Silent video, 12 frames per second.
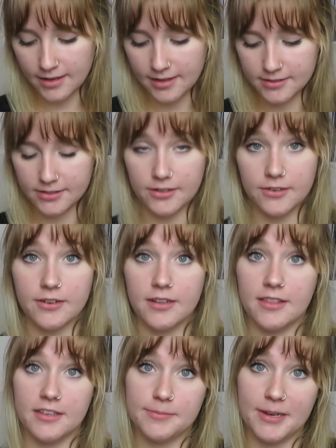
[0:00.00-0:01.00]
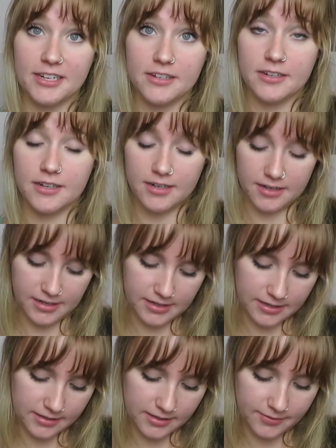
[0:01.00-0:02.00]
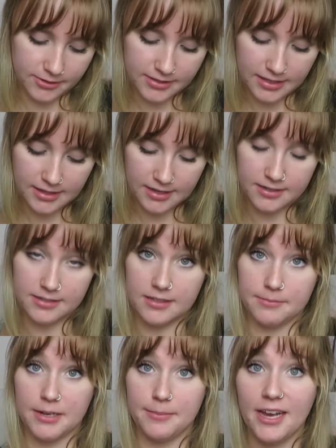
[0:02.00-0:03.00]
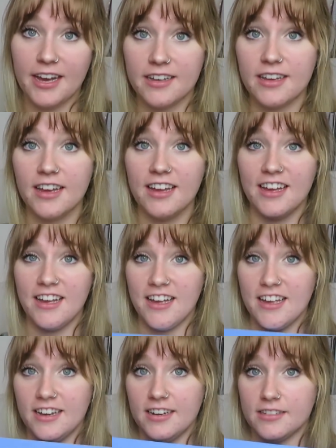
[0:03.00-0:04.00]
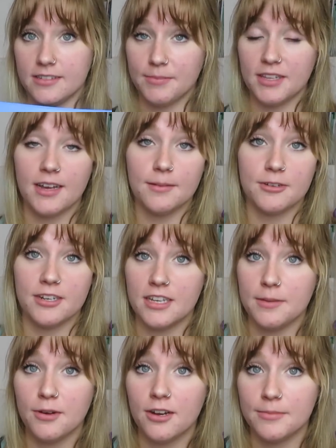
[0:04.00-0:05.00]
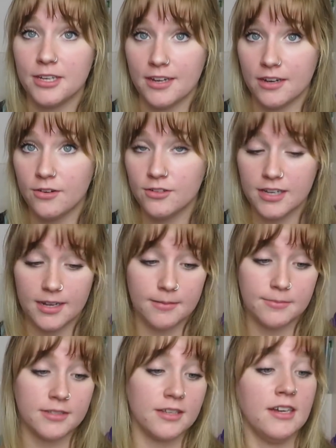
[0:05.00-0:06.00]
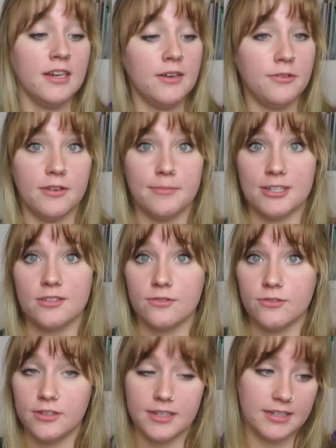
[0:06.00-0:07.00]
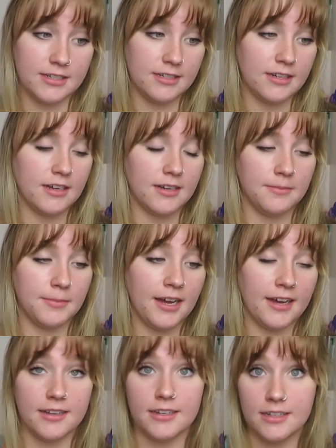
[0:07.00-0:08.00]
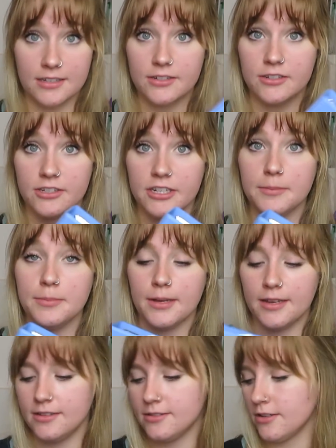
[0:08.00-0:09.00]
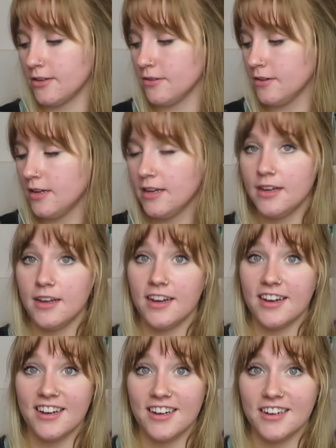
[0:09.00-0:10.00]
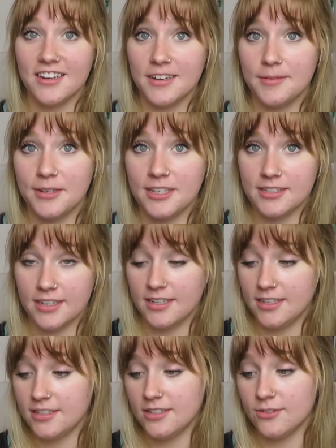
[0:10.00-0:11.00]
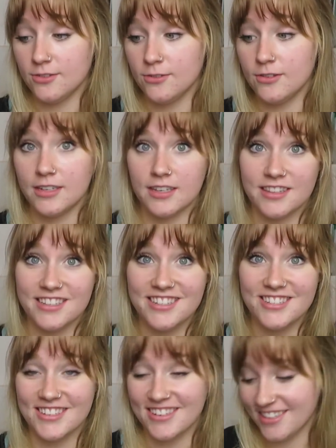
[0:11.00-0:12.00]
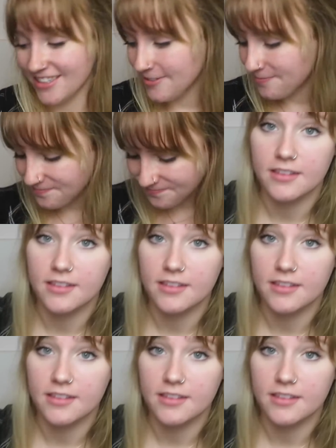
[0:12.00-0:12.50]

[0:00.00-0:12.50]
And so this binder is the first thing that is in my bag, and it's something that I'm going to keep on me at all times while I'm at school and at internship. And so I'm excited to get this started.